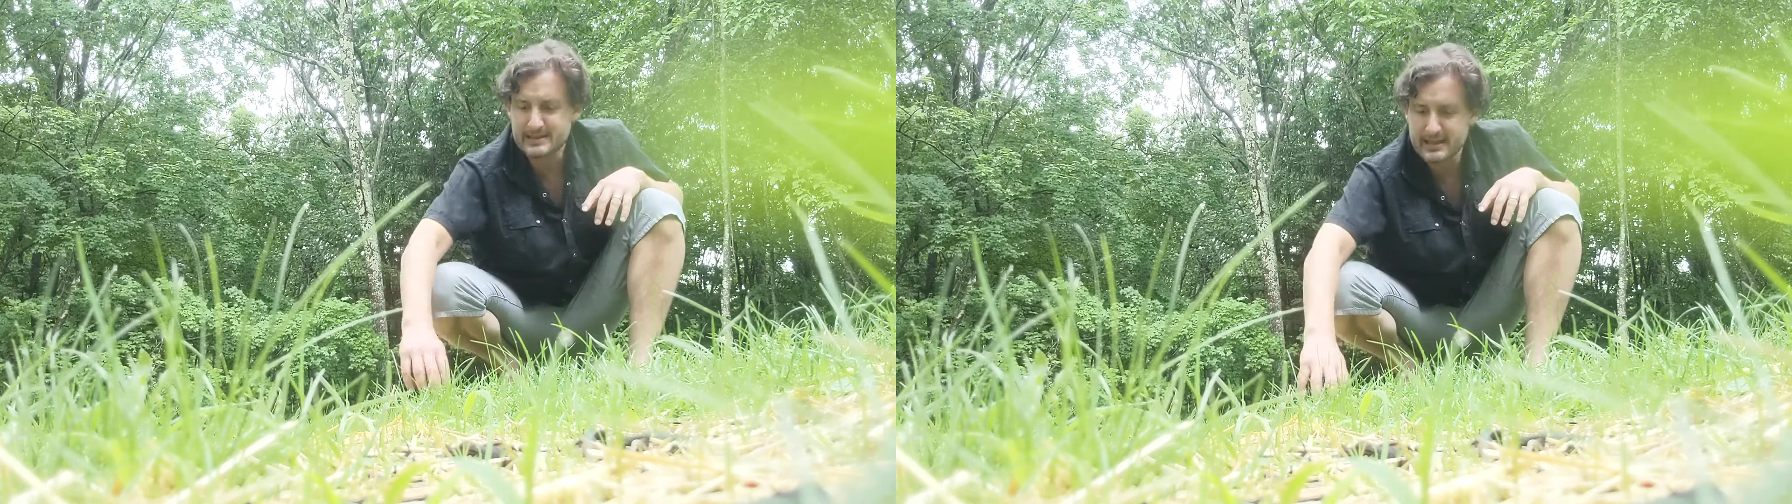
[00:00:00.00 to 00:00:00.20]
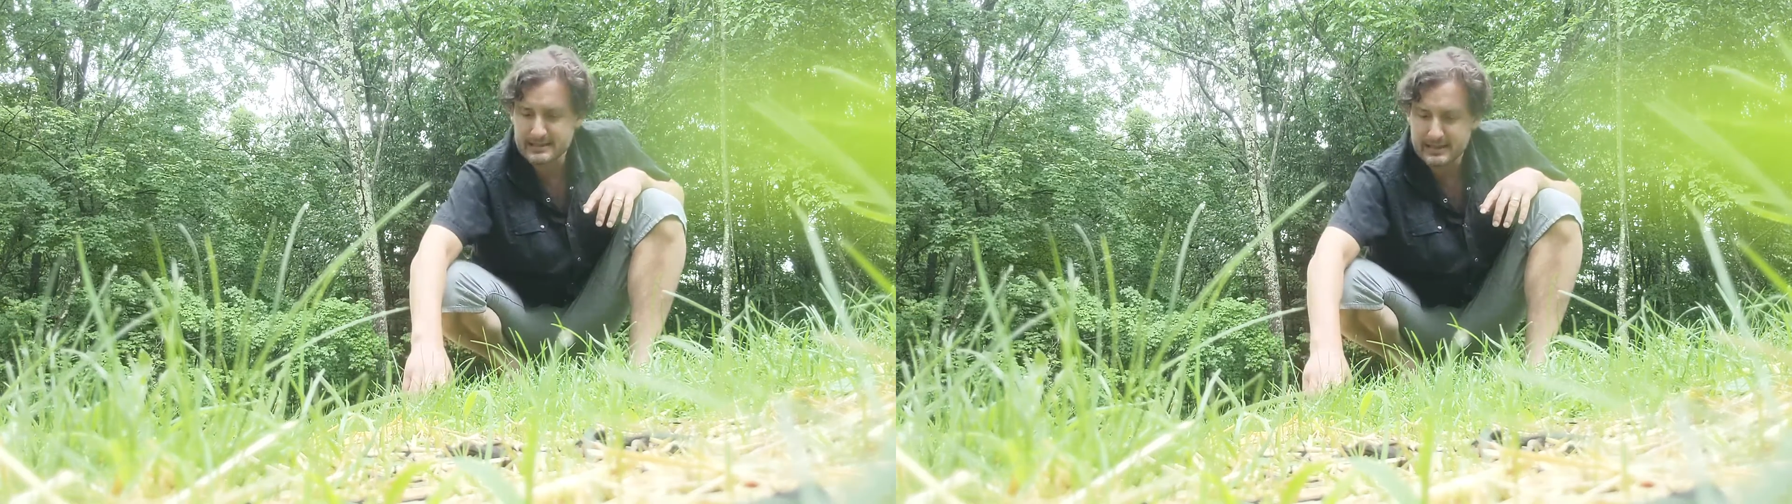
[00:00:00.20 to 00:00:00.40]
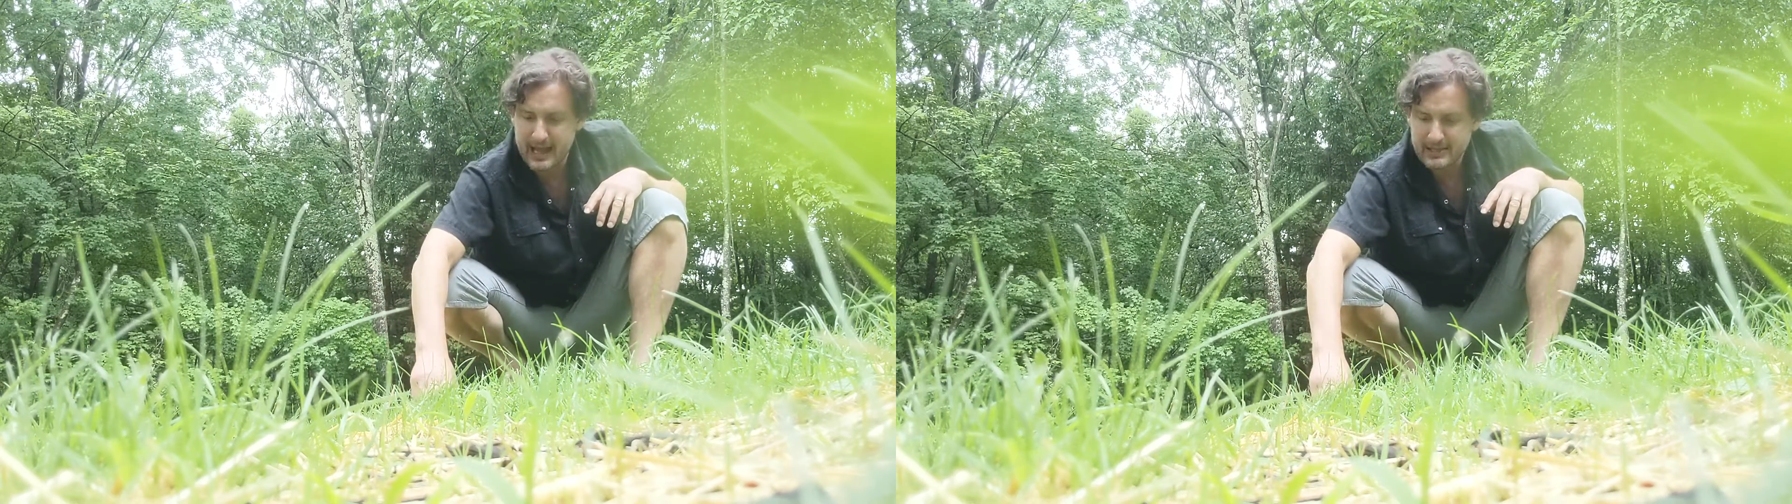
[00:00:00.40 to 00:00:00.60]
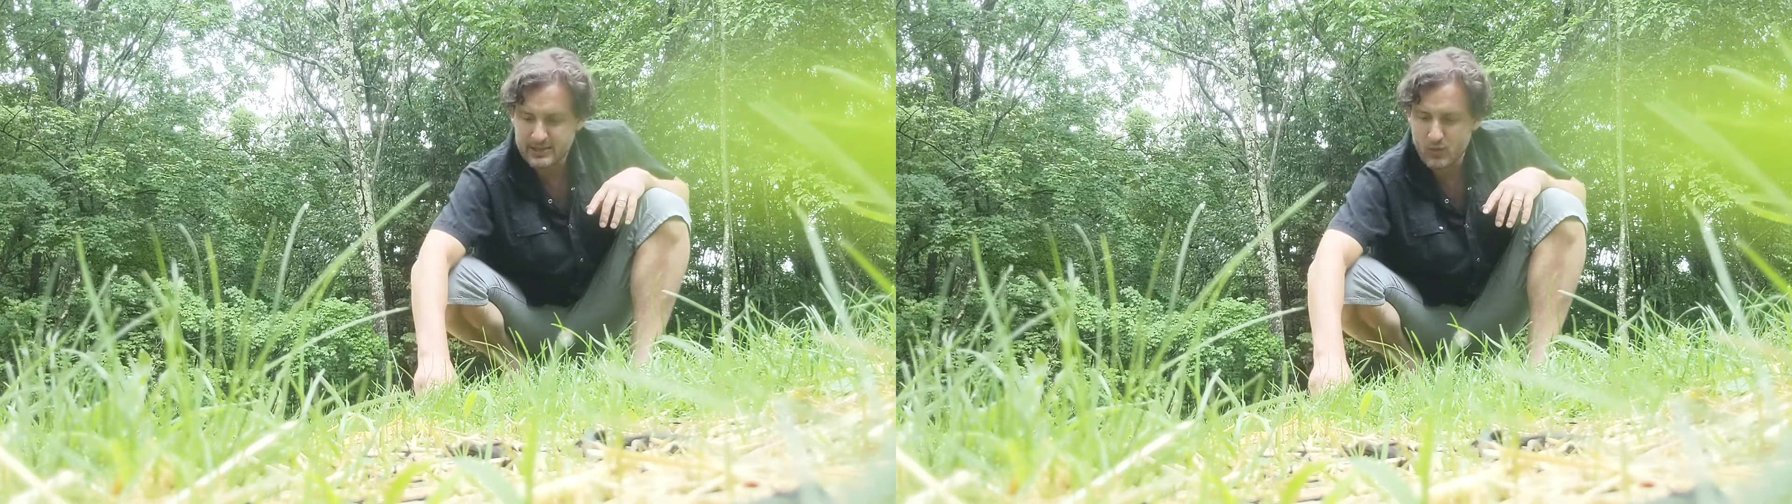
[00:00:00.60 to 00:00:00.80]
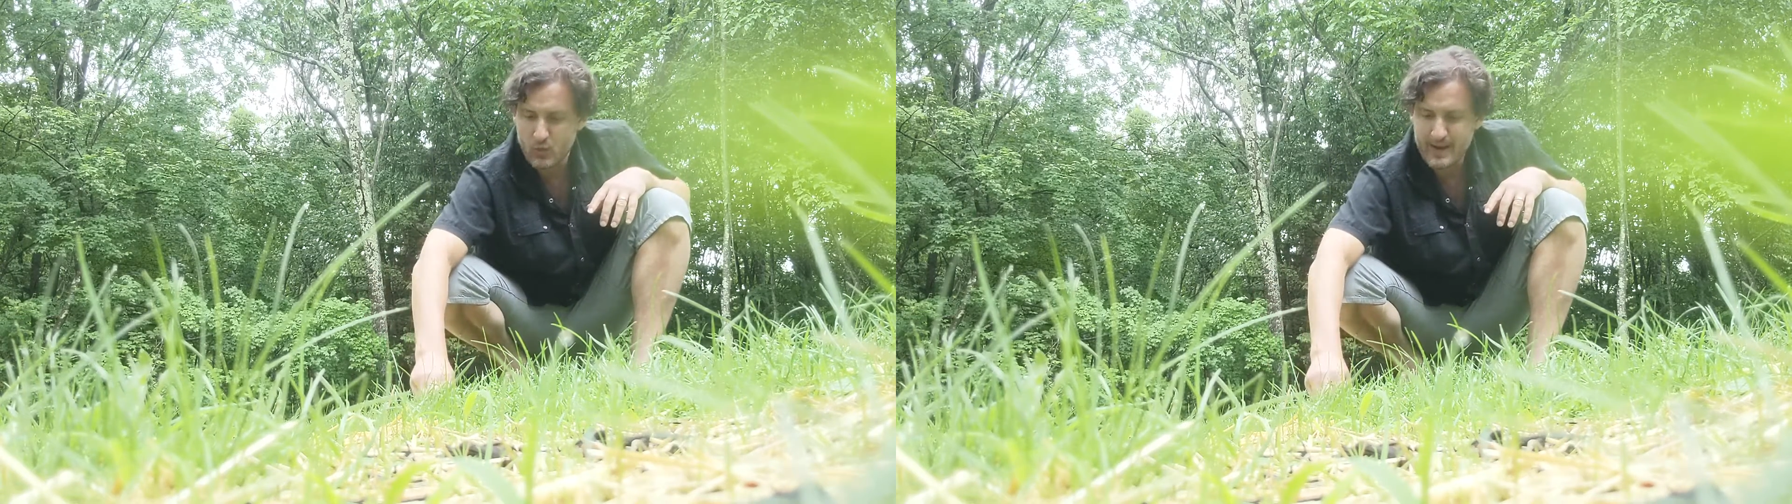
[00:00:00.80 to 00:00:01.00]
There's lots
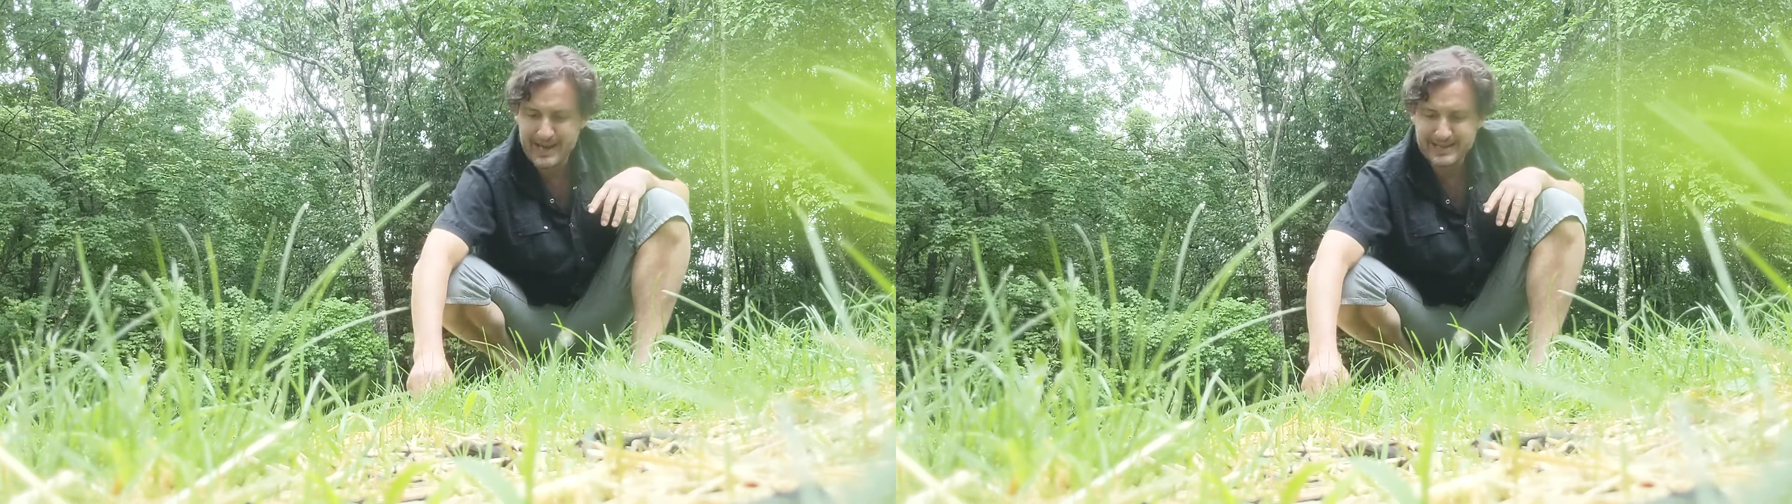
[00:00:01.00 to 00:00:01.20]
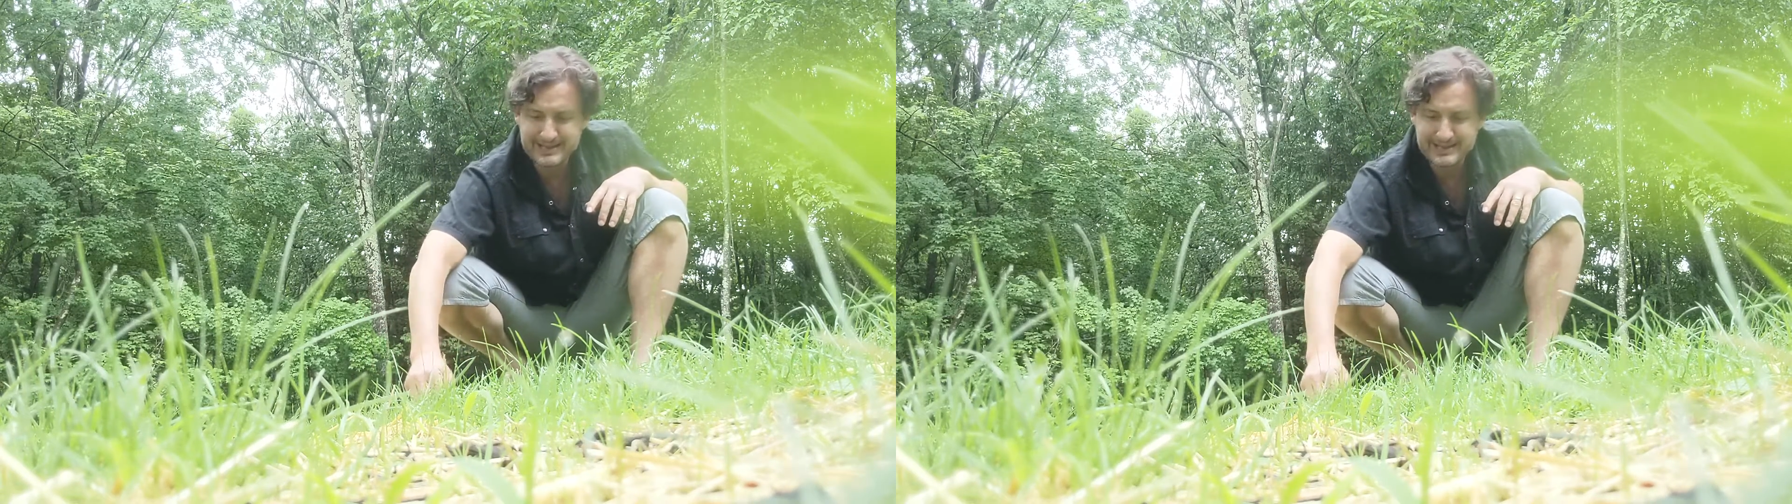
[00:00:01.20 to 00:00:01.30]
of weeds,